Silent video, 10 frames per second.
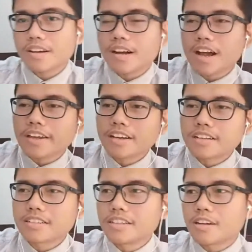I got
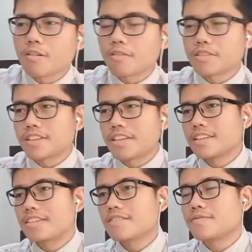the
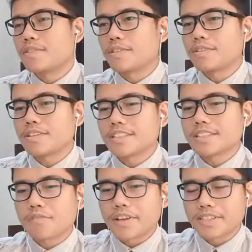conclusion for this
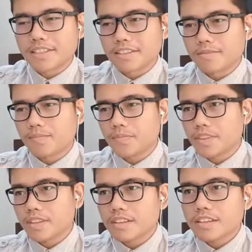question.
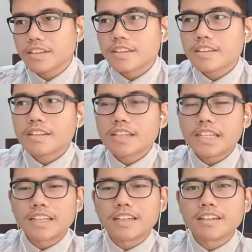
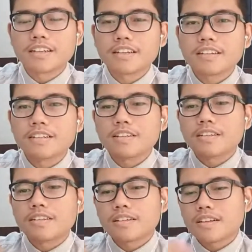Uh,
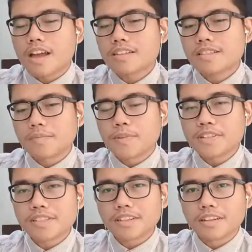as a
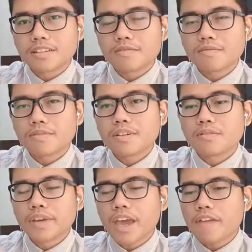person,
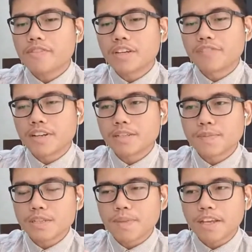we have different
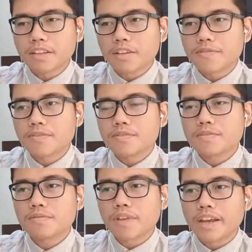perspective
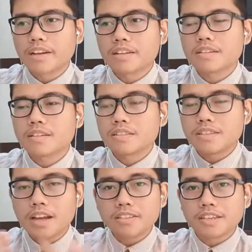when
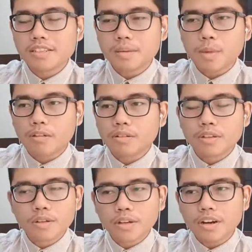judging about
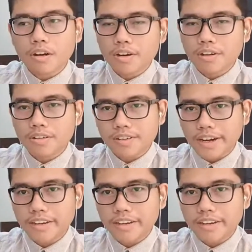good or not, right?